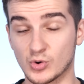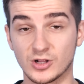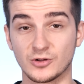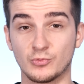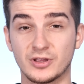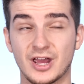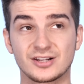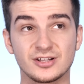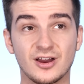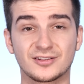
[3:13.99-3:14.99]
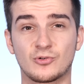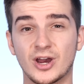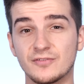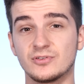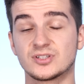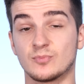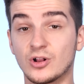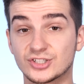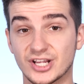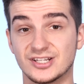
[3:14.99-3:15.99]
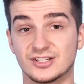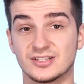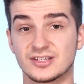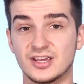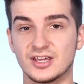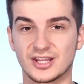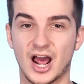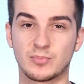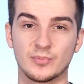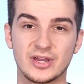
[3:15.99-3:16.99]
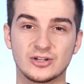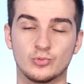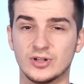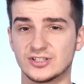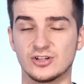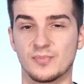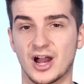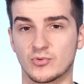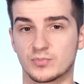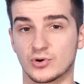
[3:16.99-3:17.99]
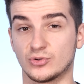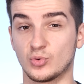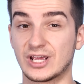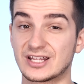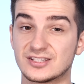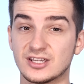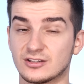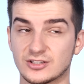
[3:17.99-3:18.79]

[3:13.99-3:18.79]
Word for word: Well, we actually got quite a few small changes that Apple made with this new MacBook Pro 2018.